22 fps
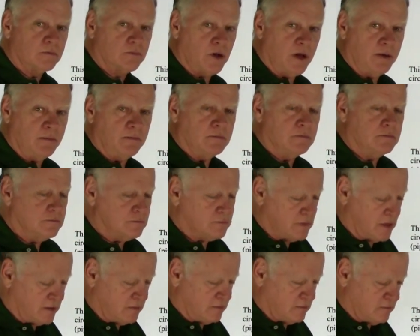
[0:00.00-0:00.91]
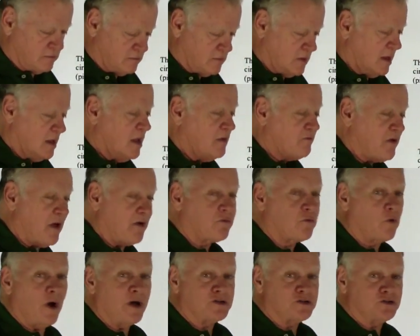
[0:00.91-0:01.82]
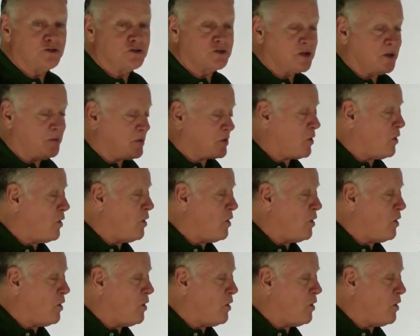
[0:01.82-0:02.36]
Okay? And if you have questions, give me a